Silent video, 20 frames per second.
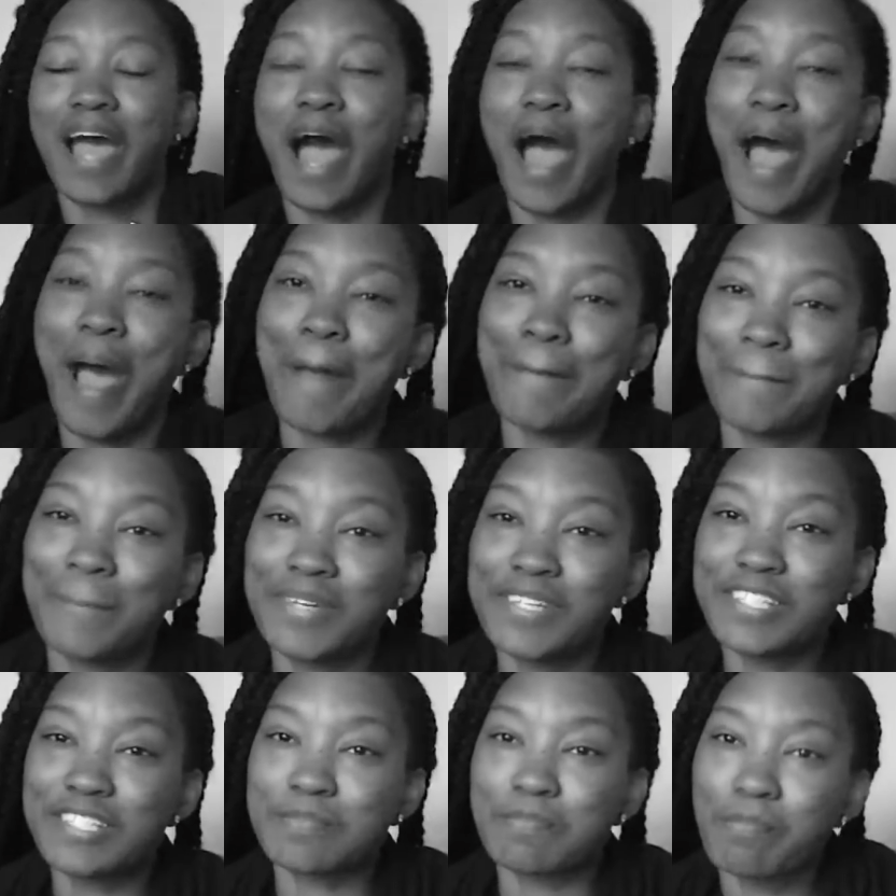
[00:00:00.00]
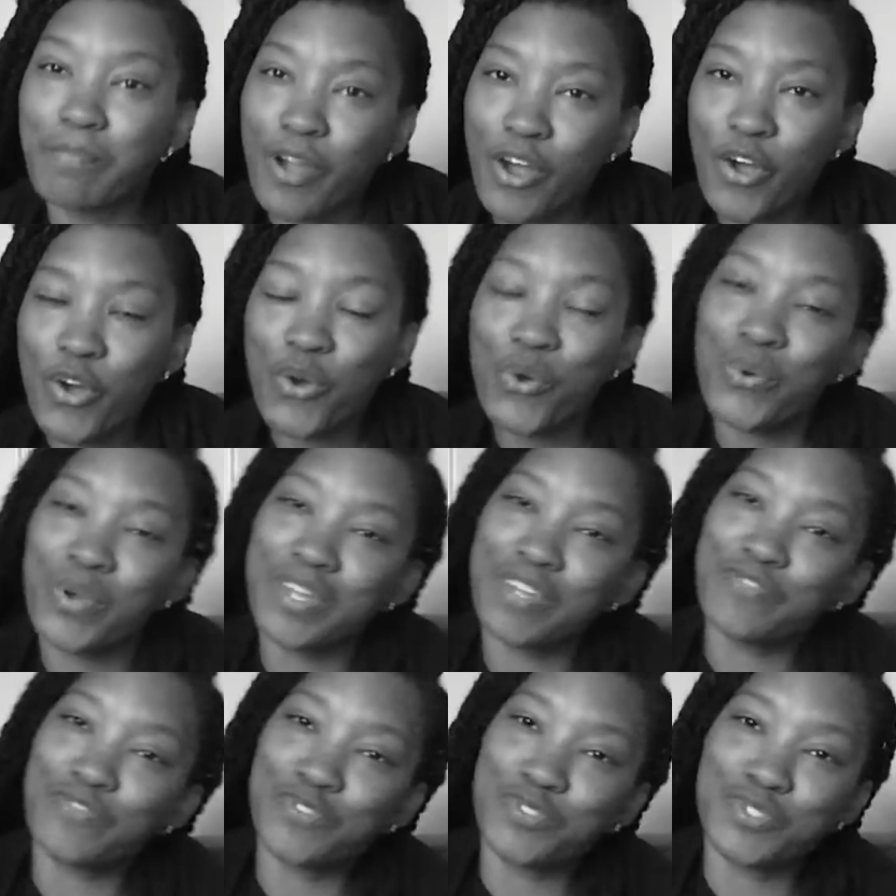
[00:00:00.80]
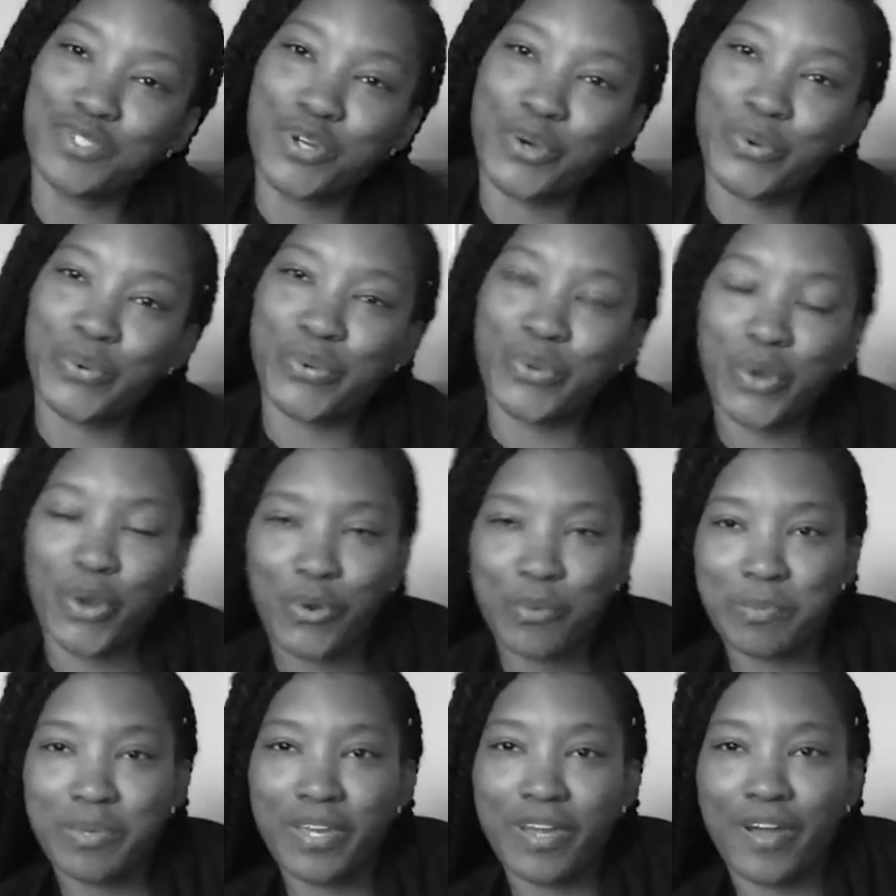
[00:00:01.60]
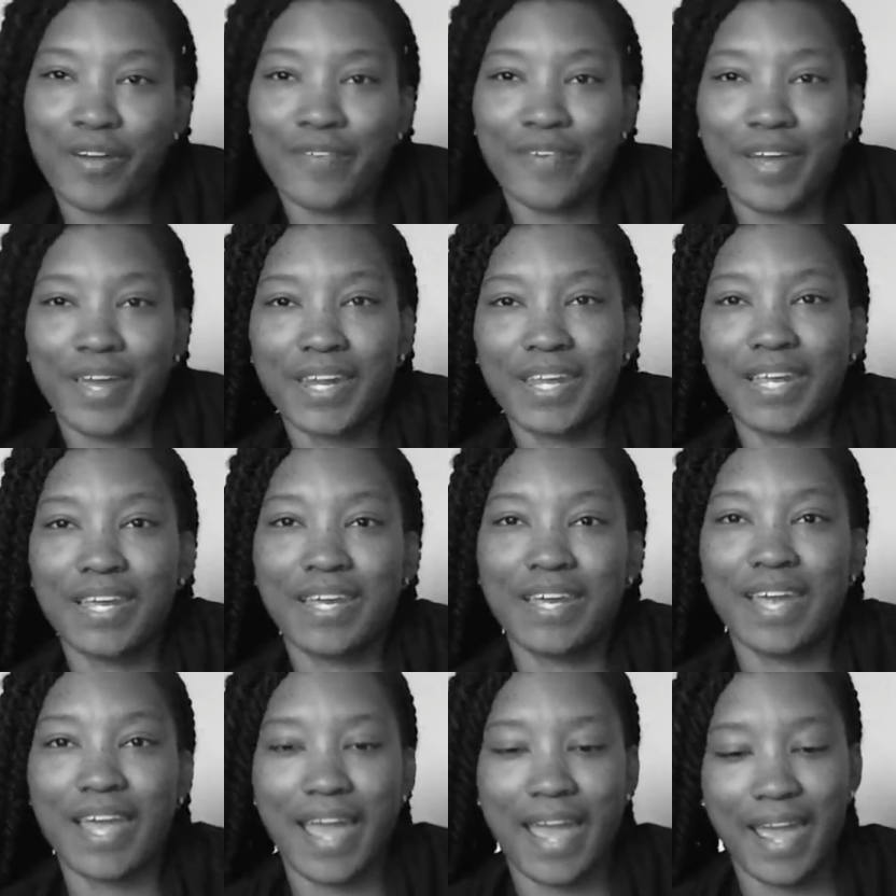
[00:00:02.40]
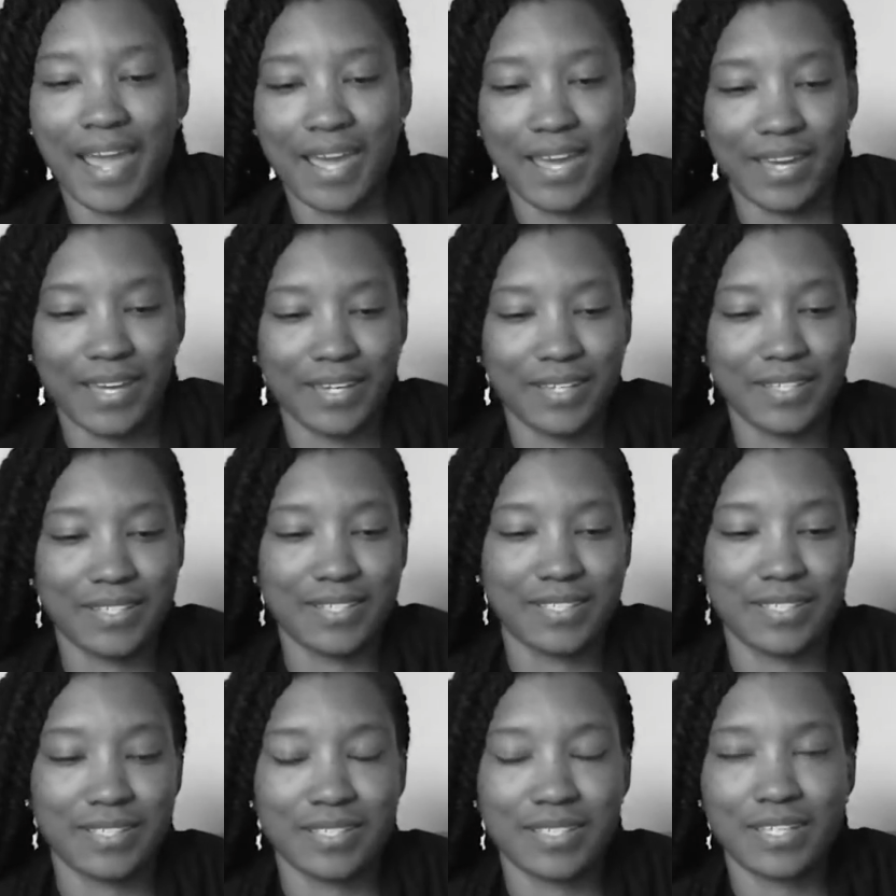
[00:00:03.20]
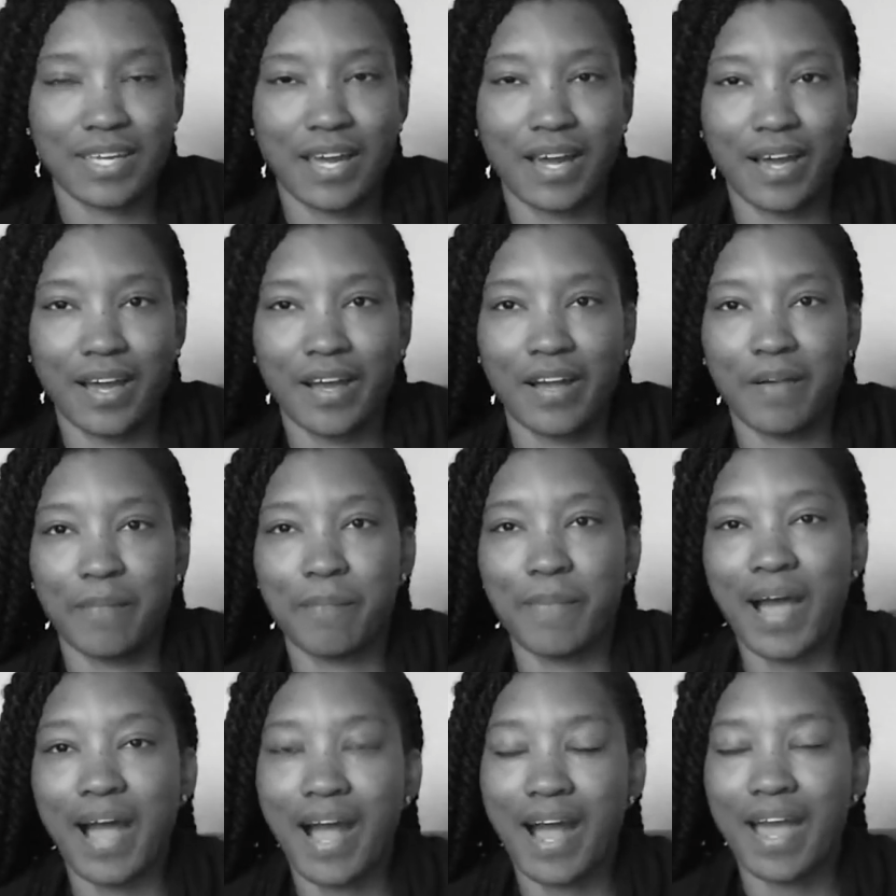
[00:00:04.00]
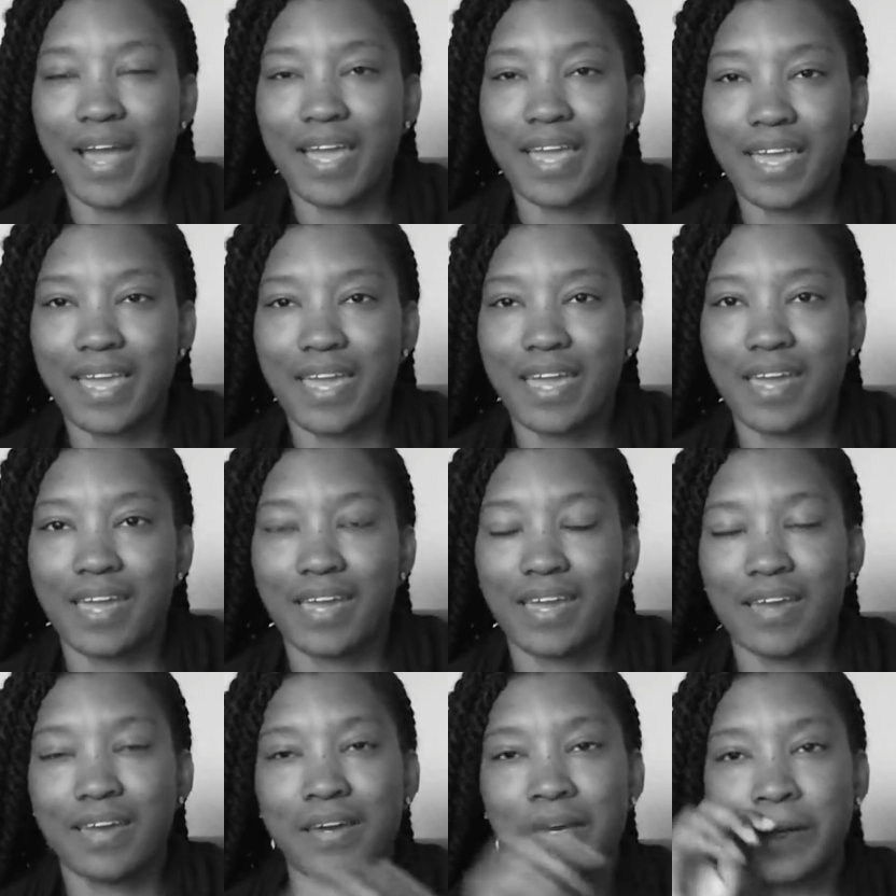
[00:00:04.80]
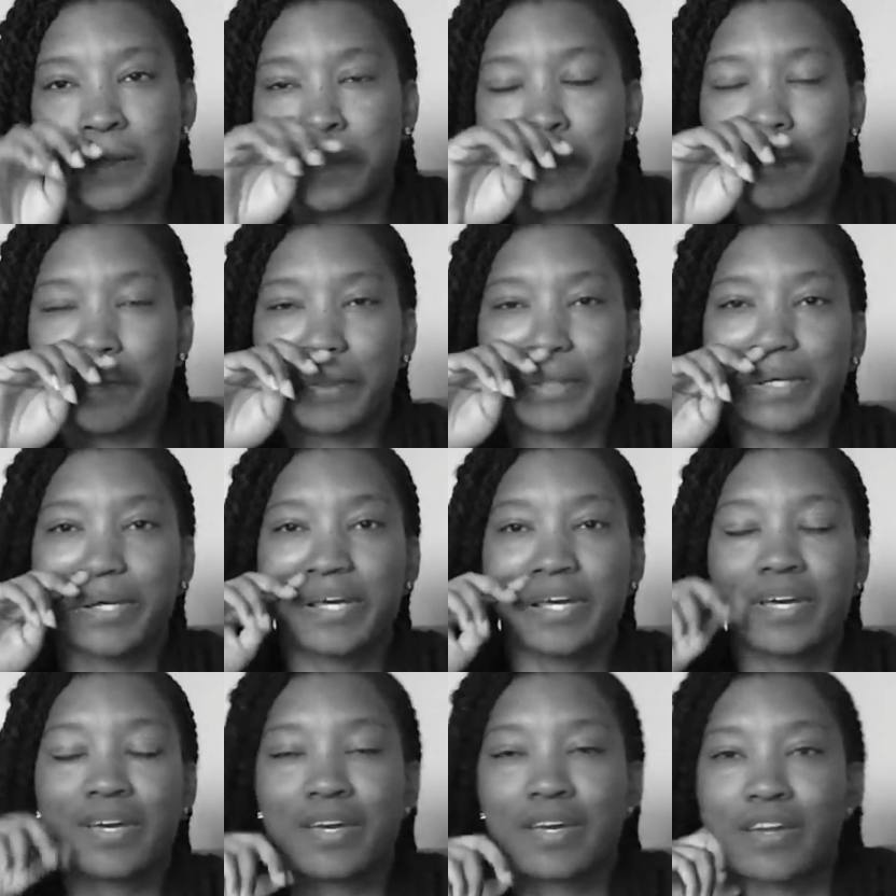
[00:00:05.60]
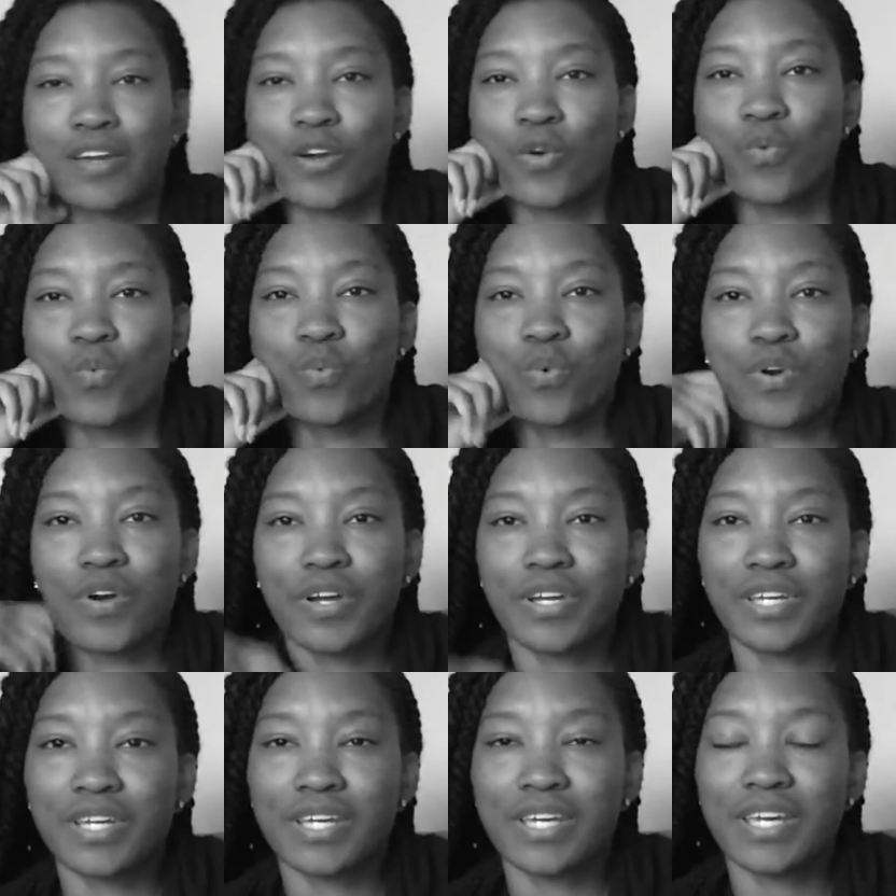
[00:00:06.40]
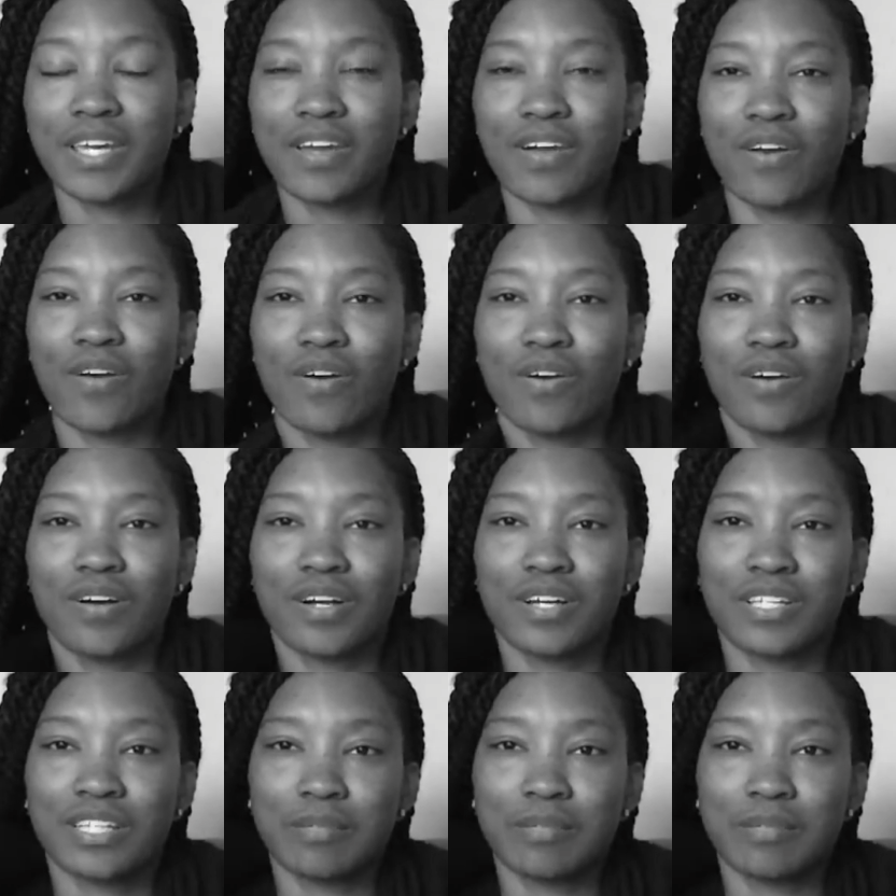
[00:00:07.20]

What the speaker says: I'm Miss Mo, if you don't know me already, and I am working on.